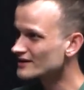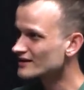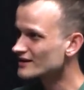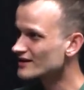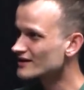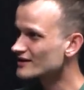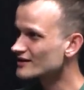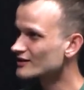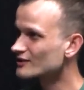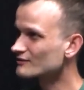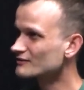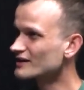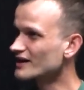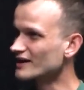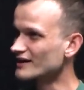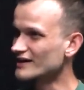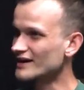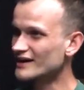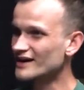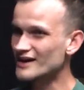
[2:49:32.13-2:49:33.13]
So yeah,
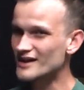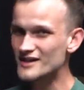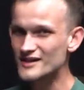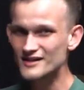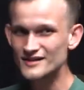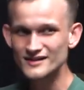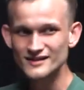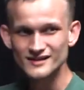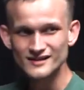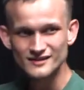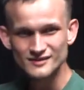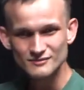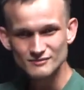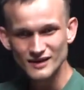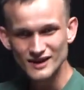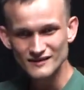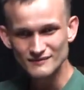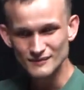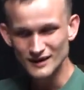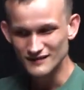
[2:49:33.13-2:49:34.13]
and I guess
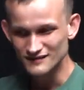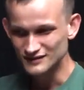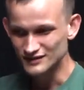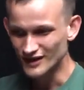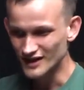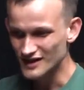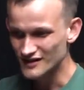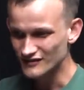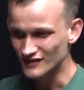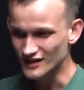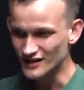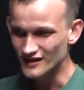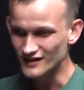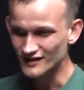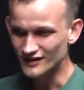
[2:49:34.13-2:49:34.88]
my philosophy